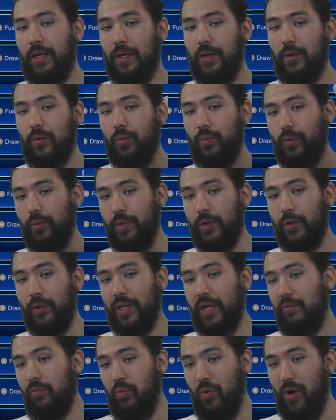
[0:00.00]
We only have
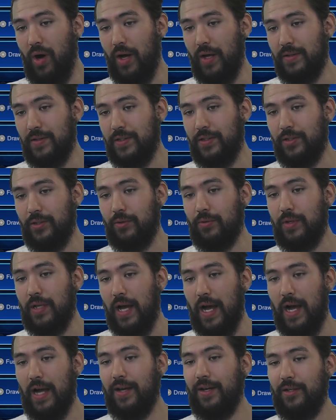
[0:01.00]
1, so you're
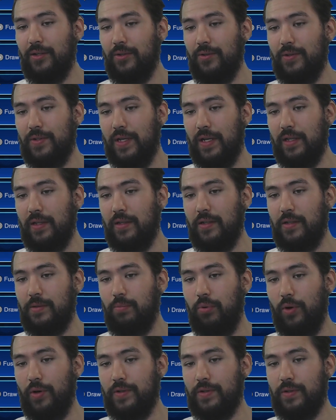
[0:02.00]
not going to use any of these
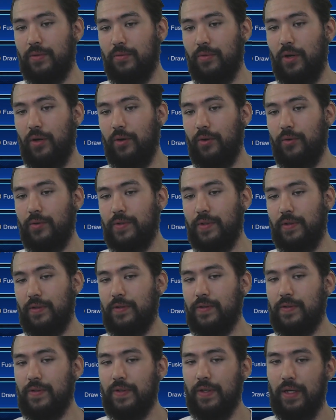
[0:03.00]
Poison
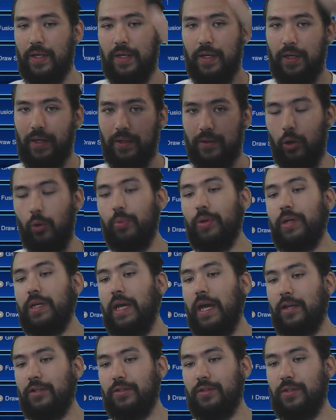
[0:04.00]
Roses. Nobody
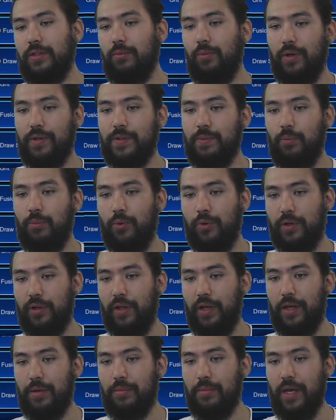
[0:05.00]
actually wants more
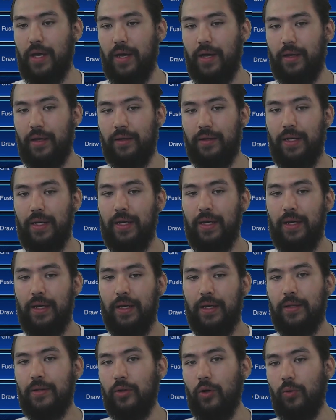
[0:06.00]
Clayman.
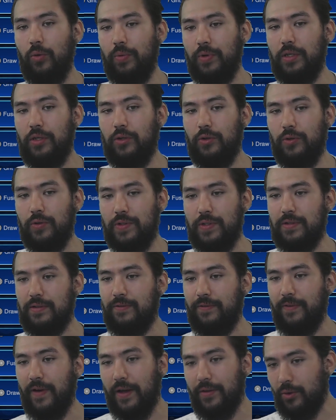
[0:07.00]
Nobody uses
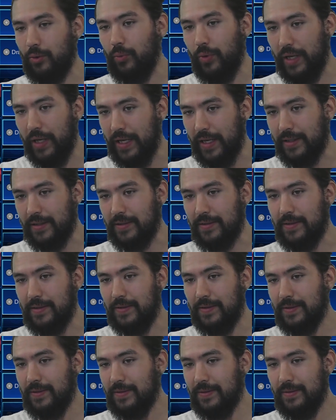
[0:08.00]
Feather Wind.
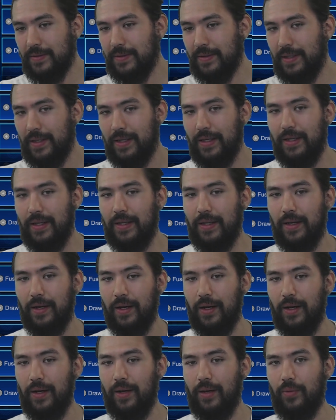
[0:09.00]

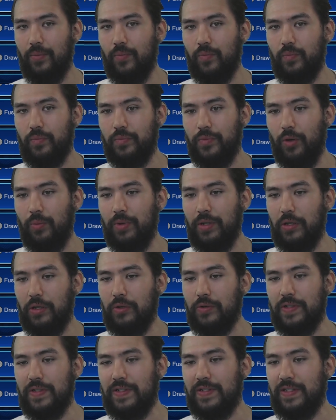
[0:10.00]
Nobody
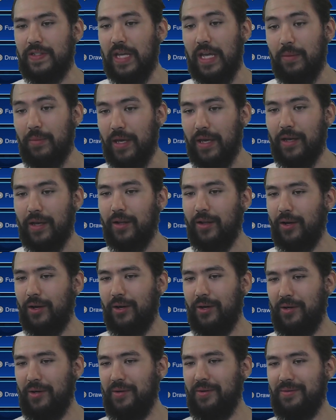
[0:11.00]
uses Steam Healer.
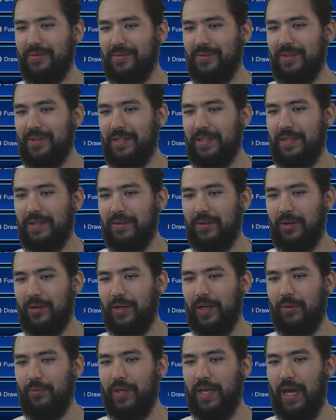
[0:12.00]
Okay,
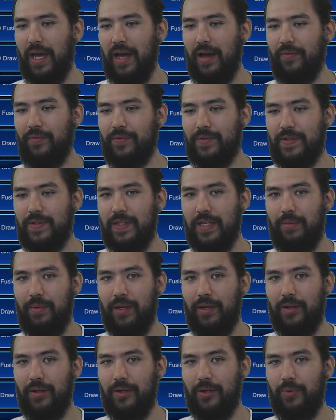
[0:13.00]
we have Steam
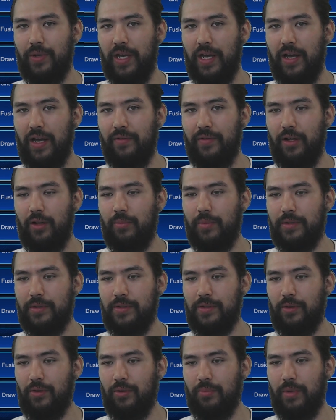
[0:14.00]
Healer. We have Elemental
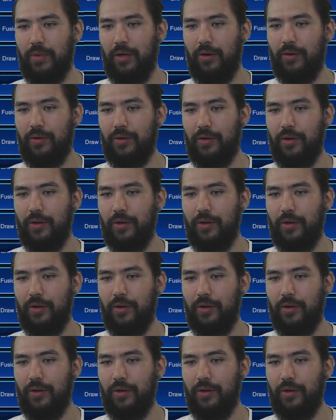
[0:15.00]
Hero Mariner.